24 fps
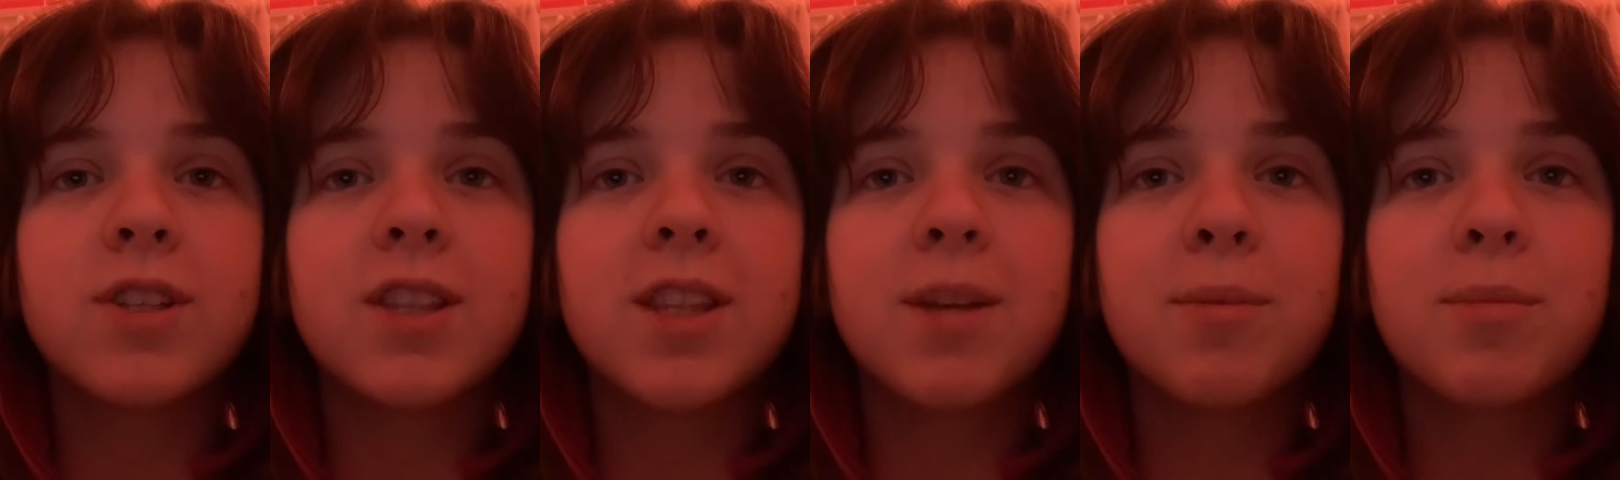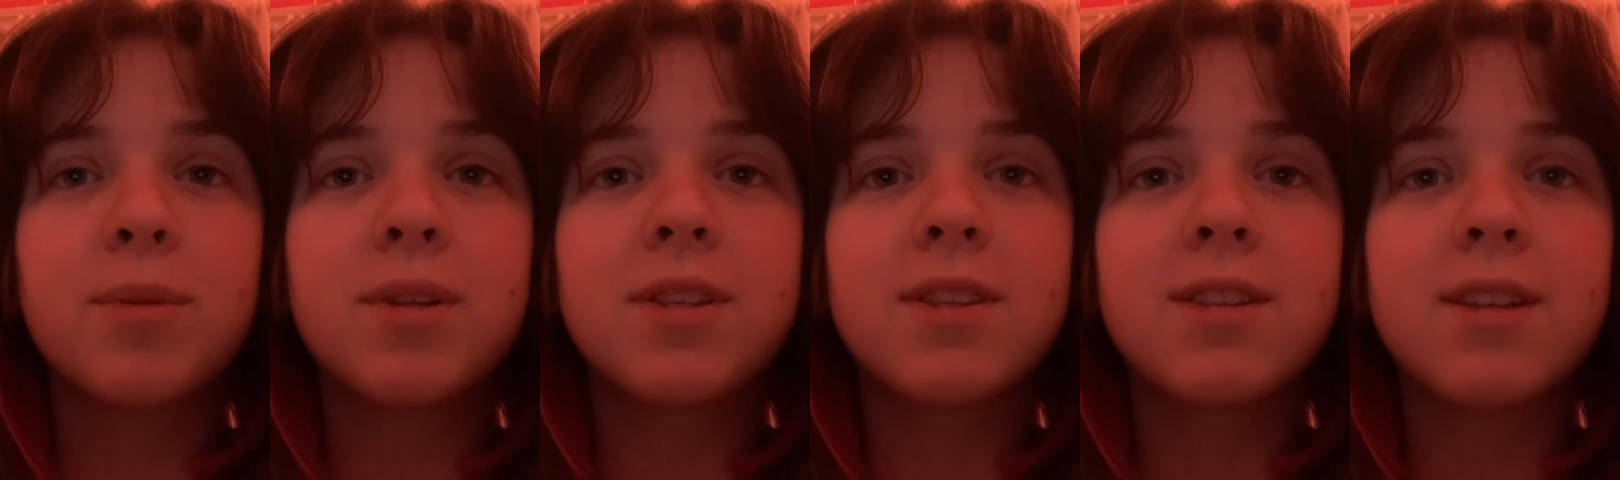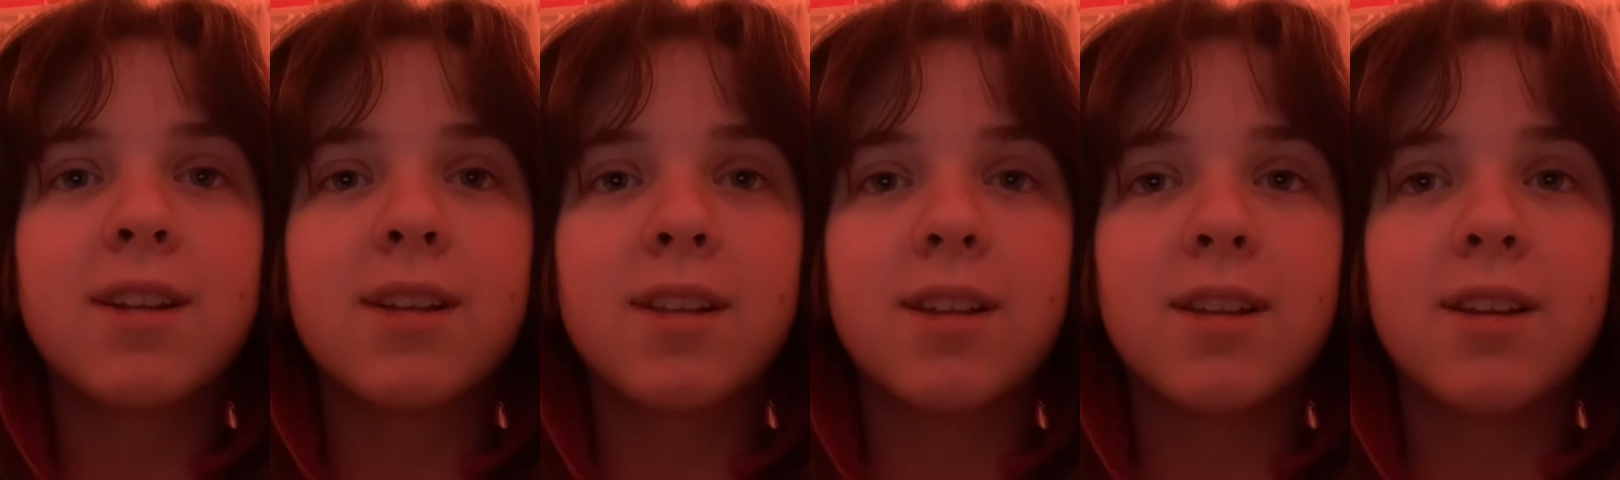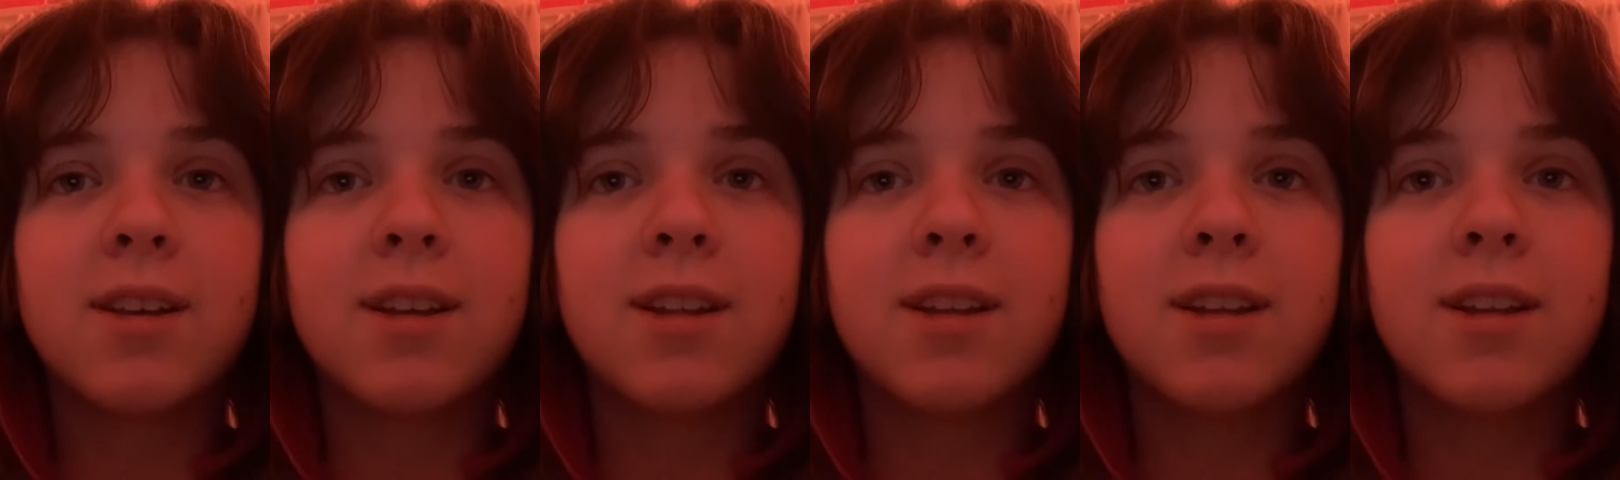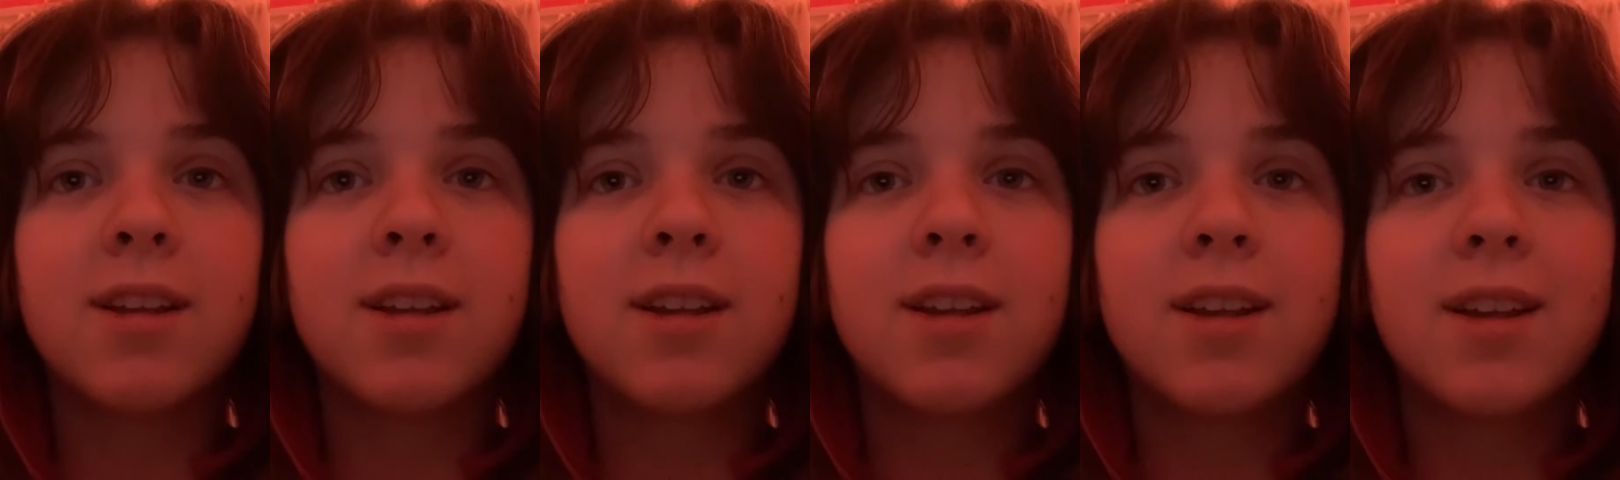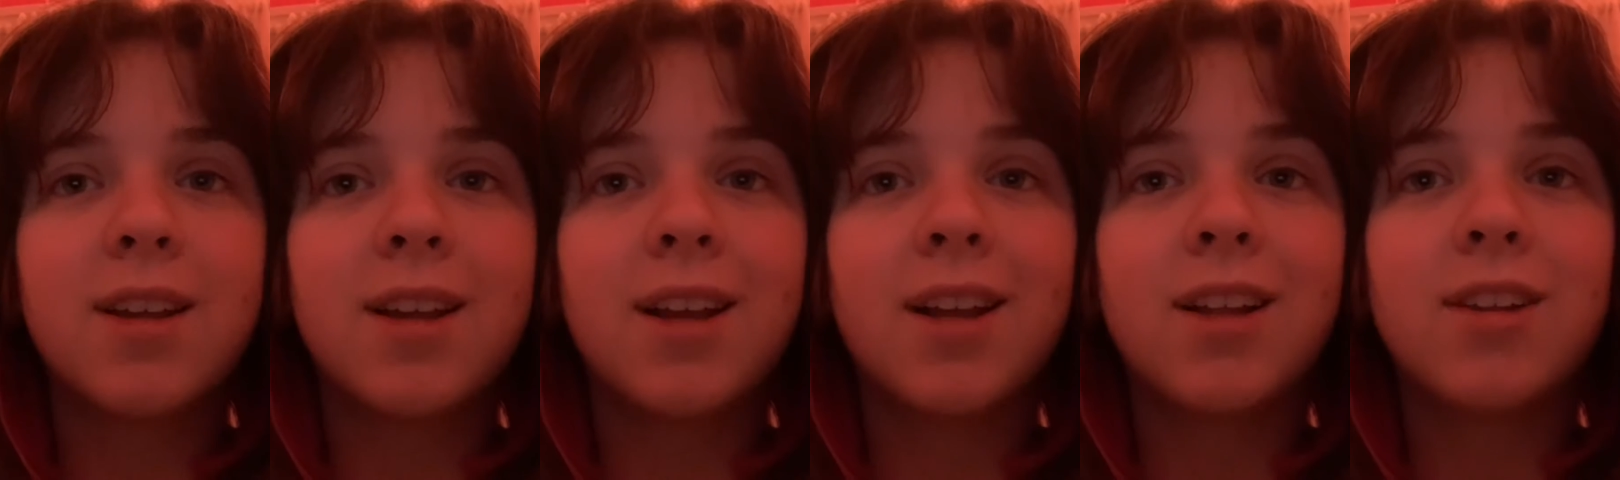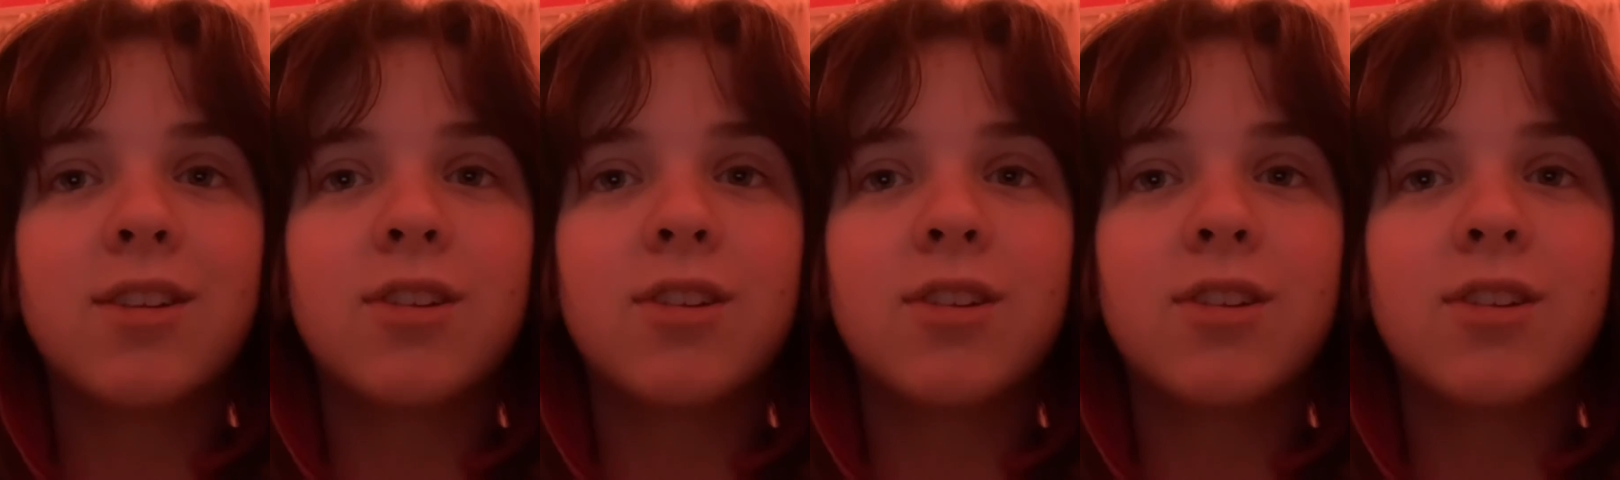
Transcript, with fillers: them with dignity, and